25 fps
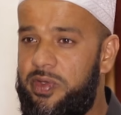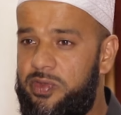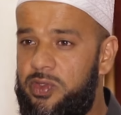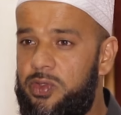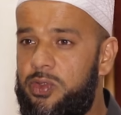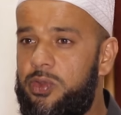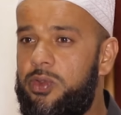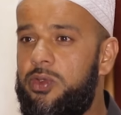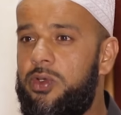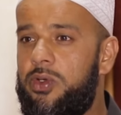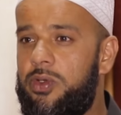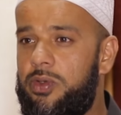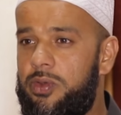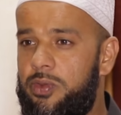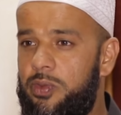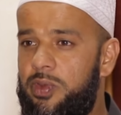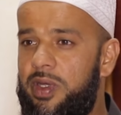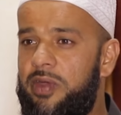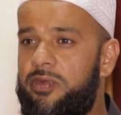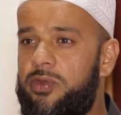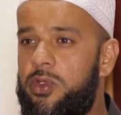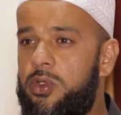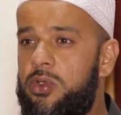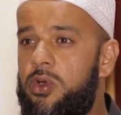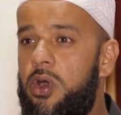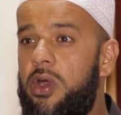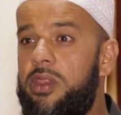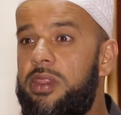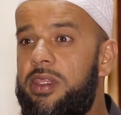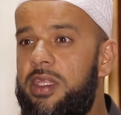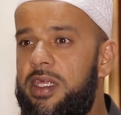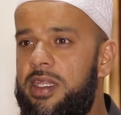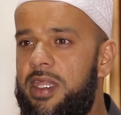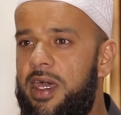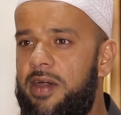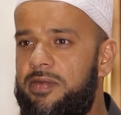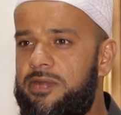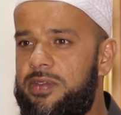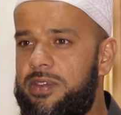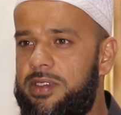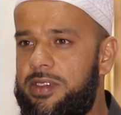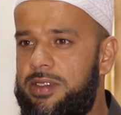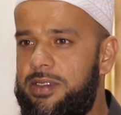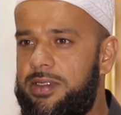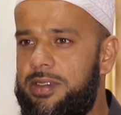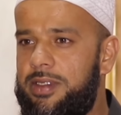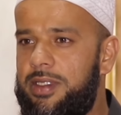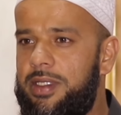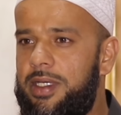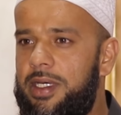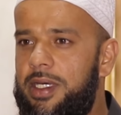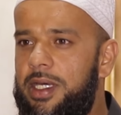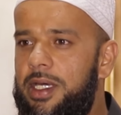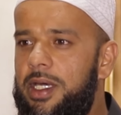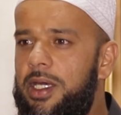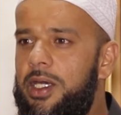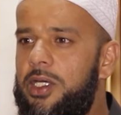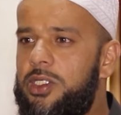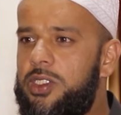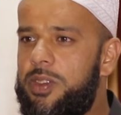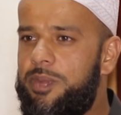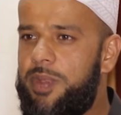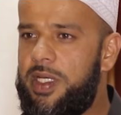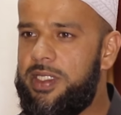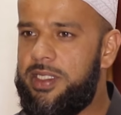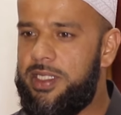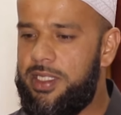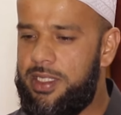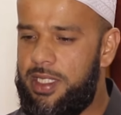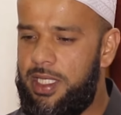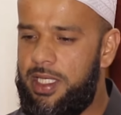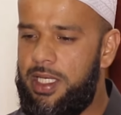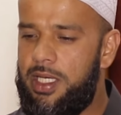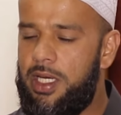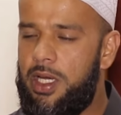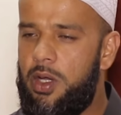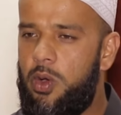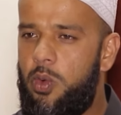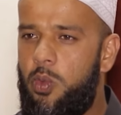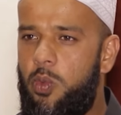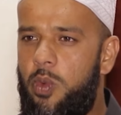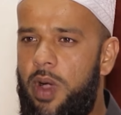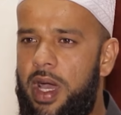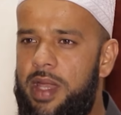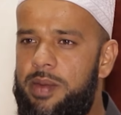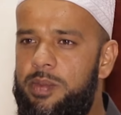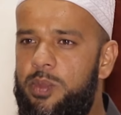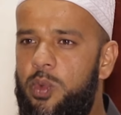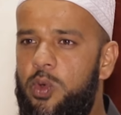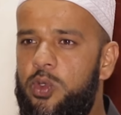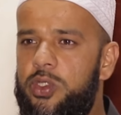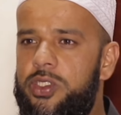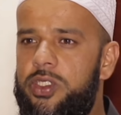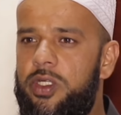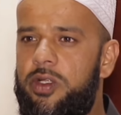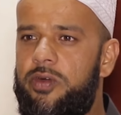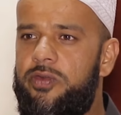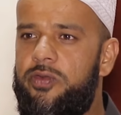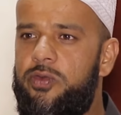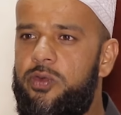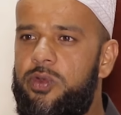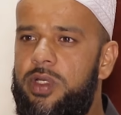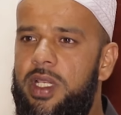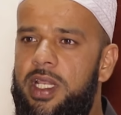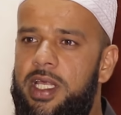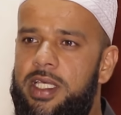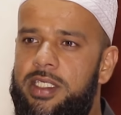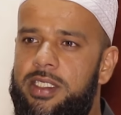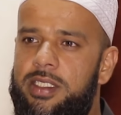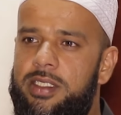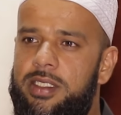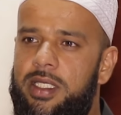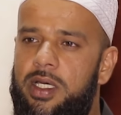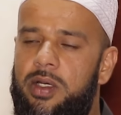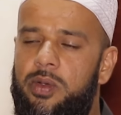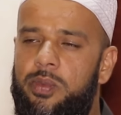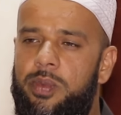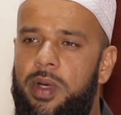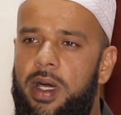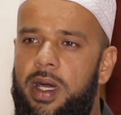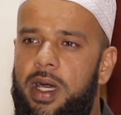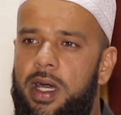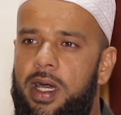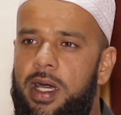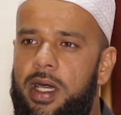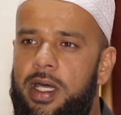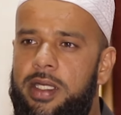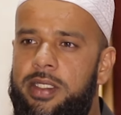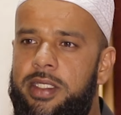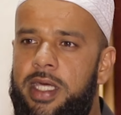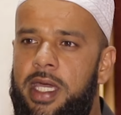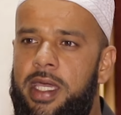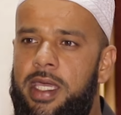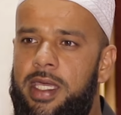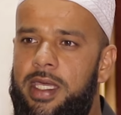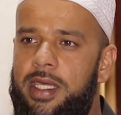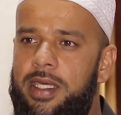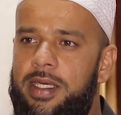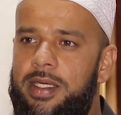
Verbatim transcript: have to, we have to con the nafs. So basically, one morsel of food less a, a day.